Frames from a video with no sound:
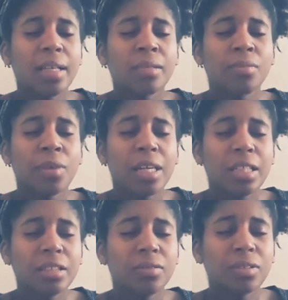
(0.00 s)
I'm ready
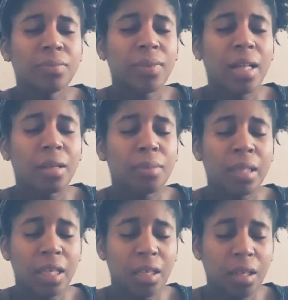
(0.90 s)
to develop
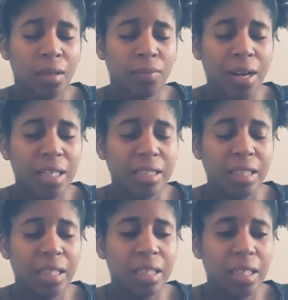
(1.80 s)
and ready to
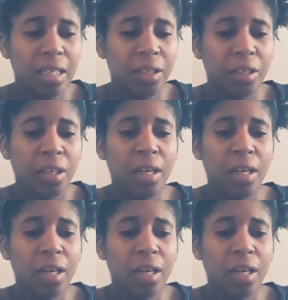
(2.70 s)
hear.